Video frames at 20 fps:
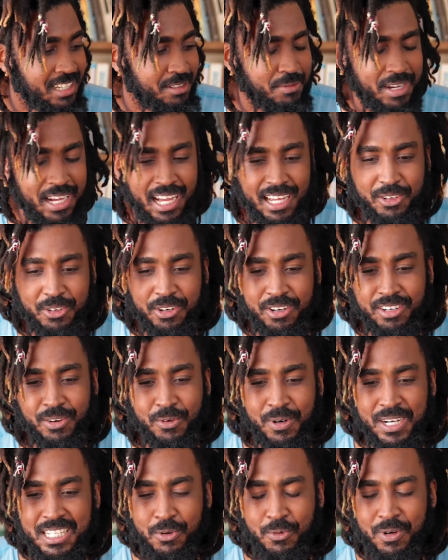But I don't know.
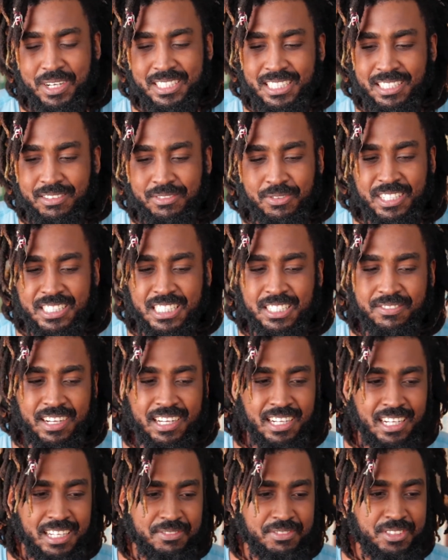What if
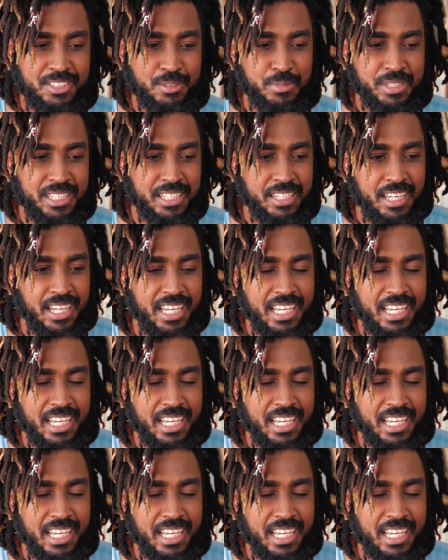I live to be